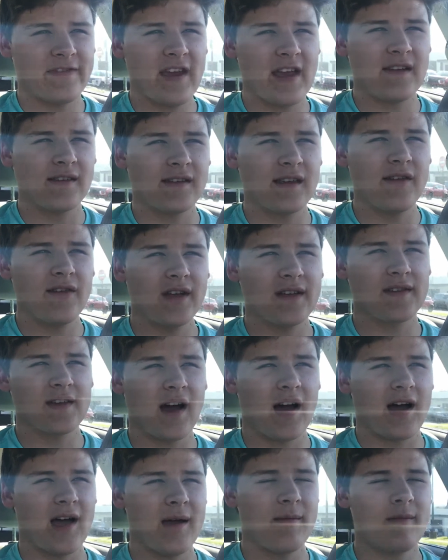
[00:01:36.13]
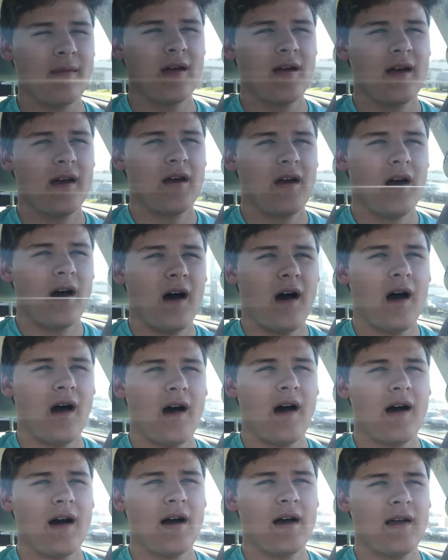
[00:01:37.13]
Thanksgiving time.
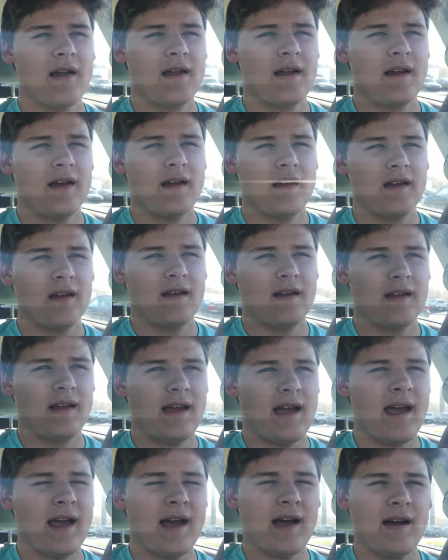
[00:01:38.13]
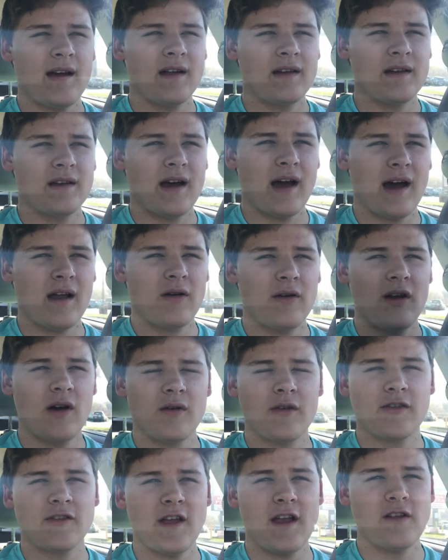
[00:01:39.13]
Uh, and I don't know,
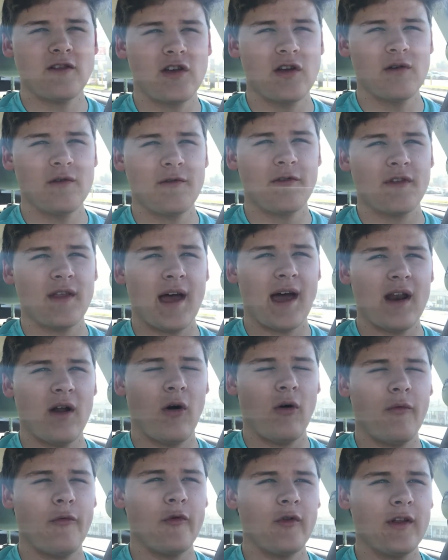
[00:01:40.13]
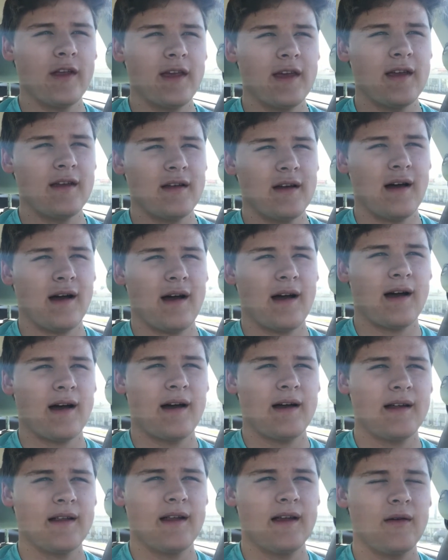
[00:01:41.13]
stay tuned for that. Hopefully
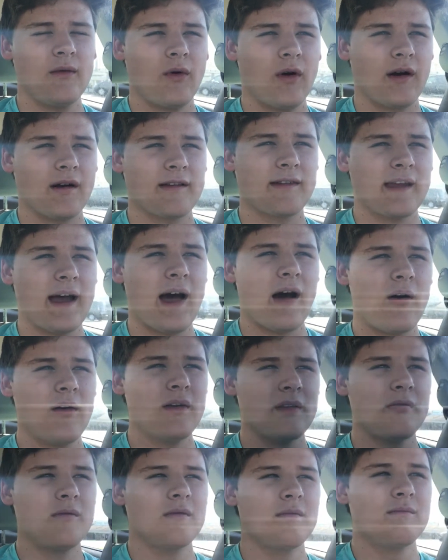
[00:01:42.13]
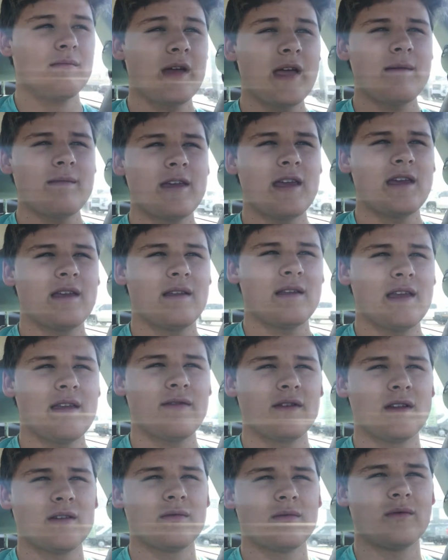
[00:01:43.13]
uh, it works out. Maybe
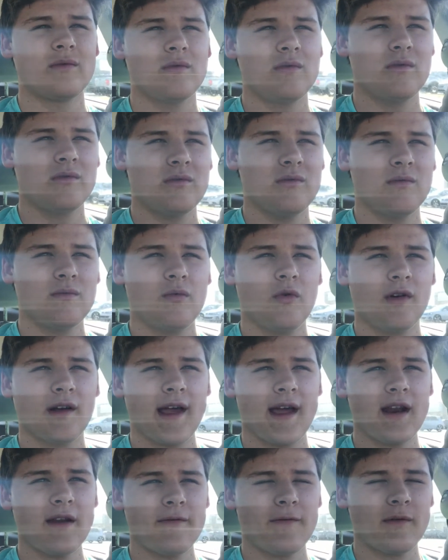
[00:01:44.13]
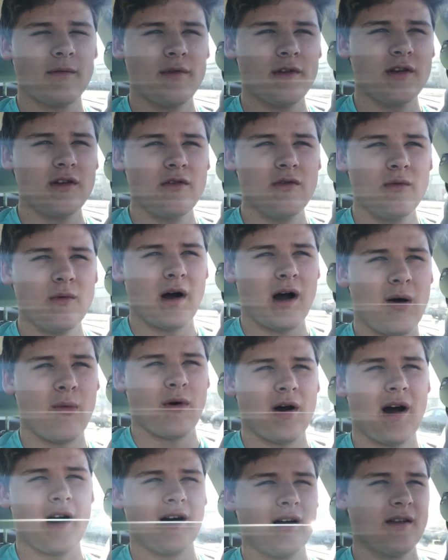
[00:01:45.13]
even we'll get it from the new
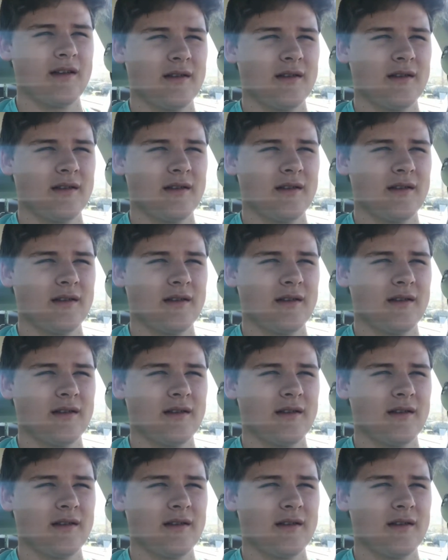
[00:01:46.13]
Wawa.